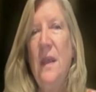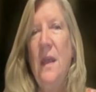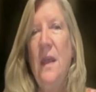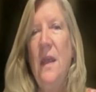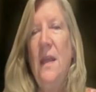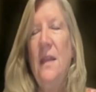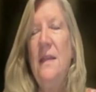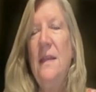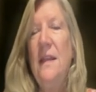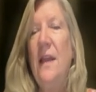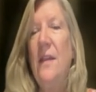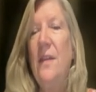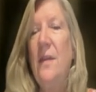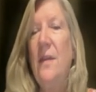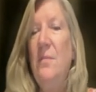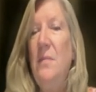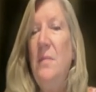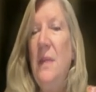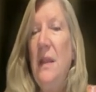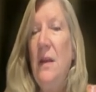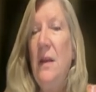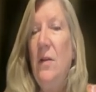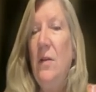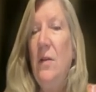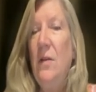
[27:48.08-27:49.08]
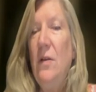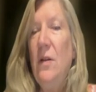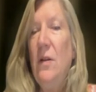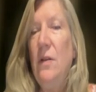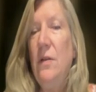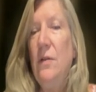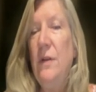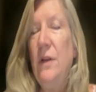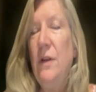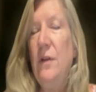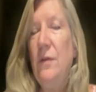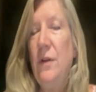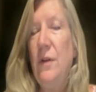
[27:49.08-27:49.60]
Now, the middle
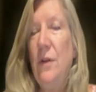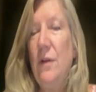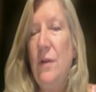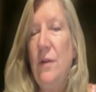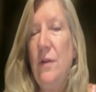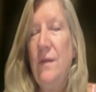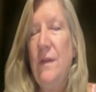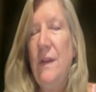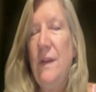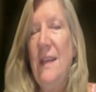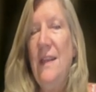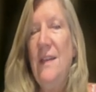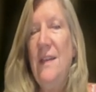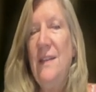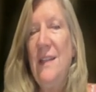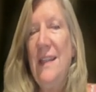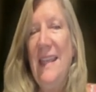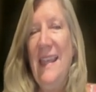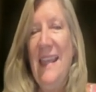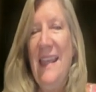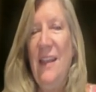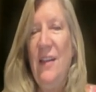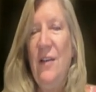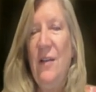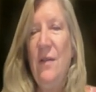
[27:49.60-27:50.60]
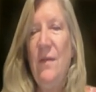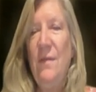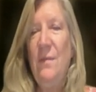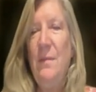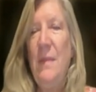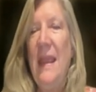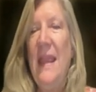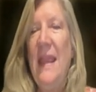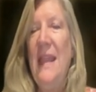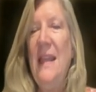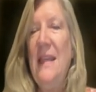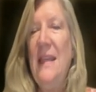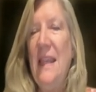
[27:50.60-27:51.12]
cluneal nerve is the inner,
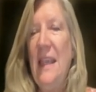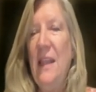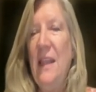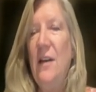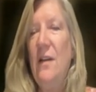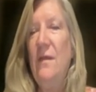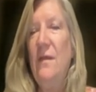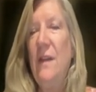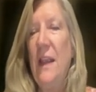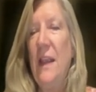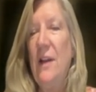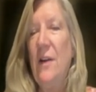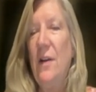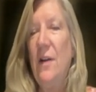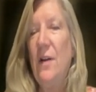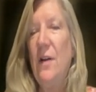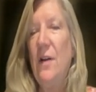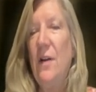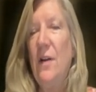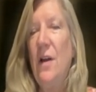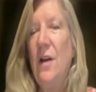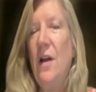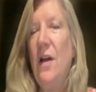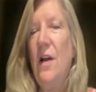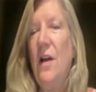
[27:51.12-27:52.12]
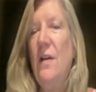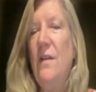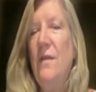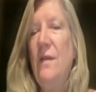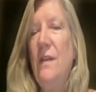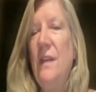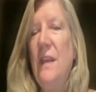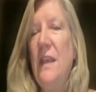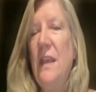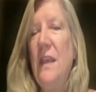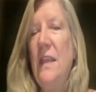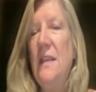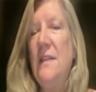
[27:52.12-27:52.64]
main innervator of
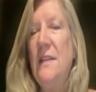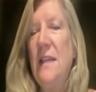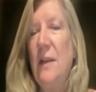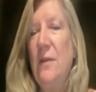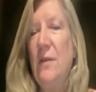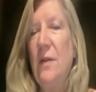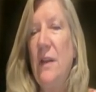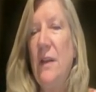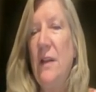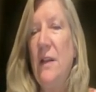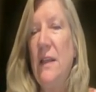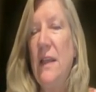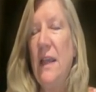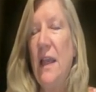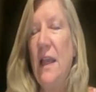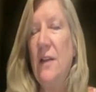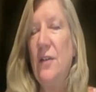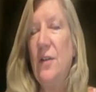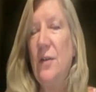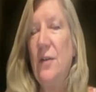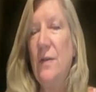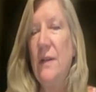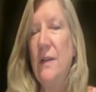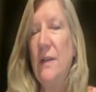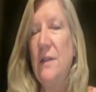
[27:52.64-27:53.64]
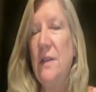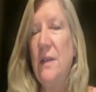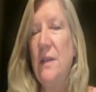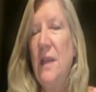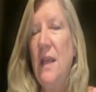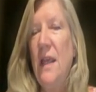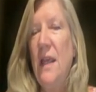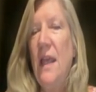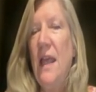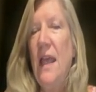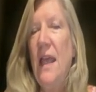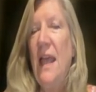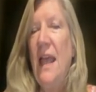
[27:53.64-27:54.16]
the sacroiliac joint.
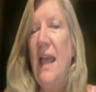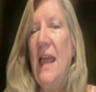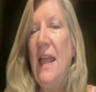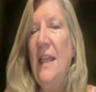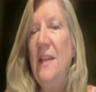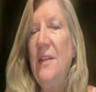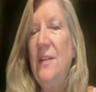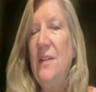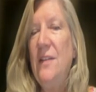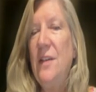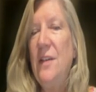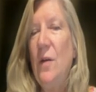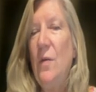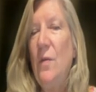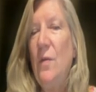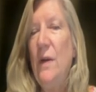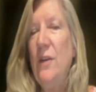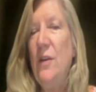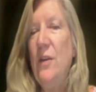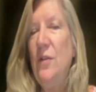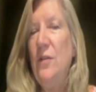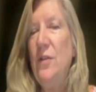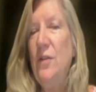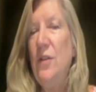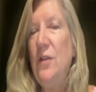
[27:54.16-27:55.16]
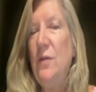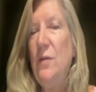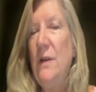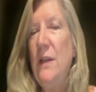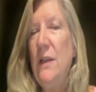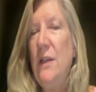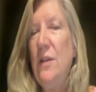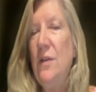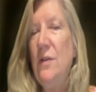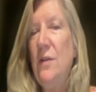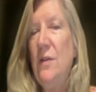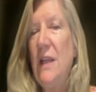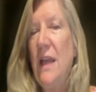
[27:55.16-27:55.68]
And so when you're
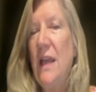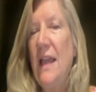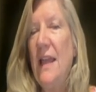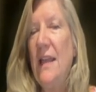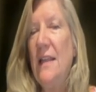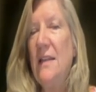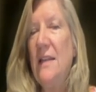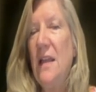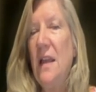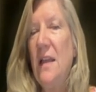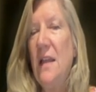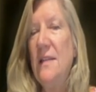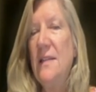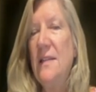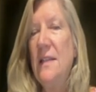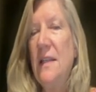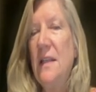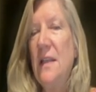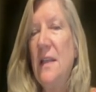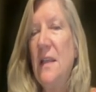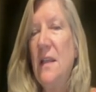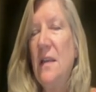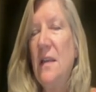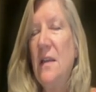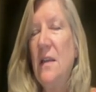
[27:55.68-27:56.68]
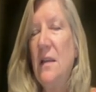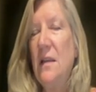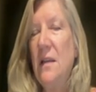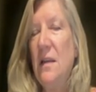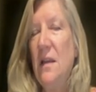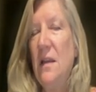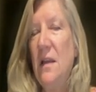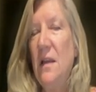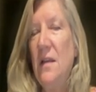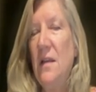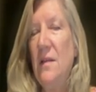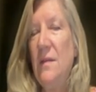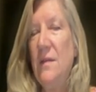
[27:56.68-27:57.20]
doing your diagnostic
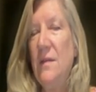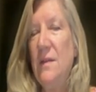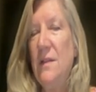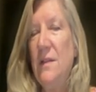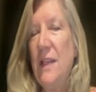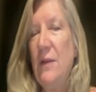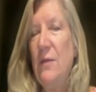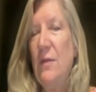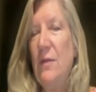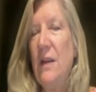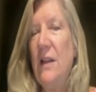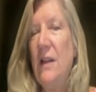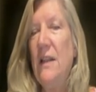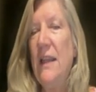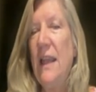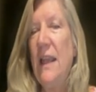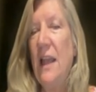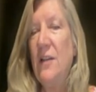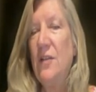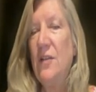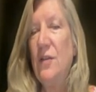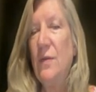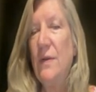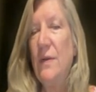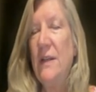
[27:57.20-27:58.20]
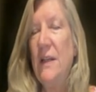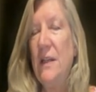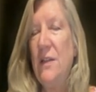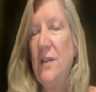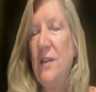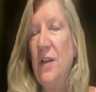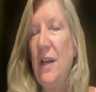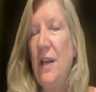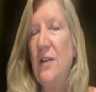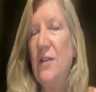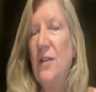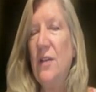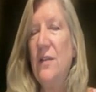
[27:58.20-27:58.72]
uh, sacroiliac joint
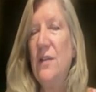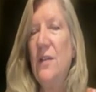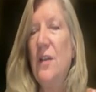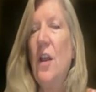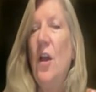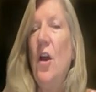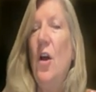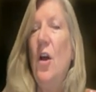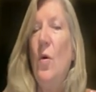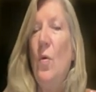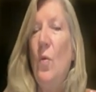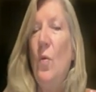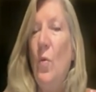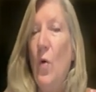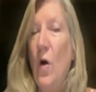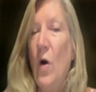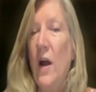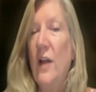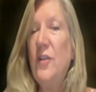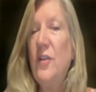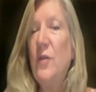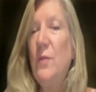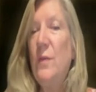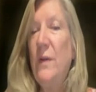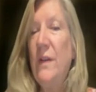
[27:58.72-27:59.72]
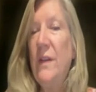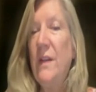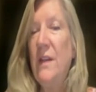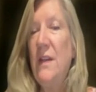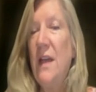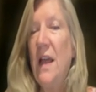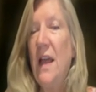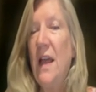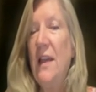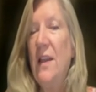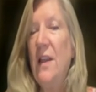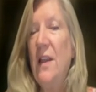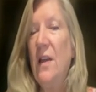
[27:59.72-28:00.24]
injections, watch where the
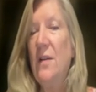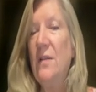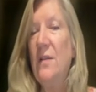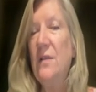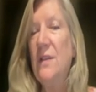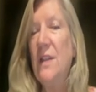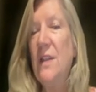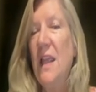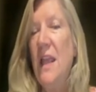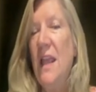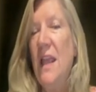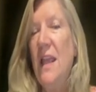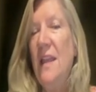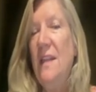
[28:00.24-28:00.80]
dye goes.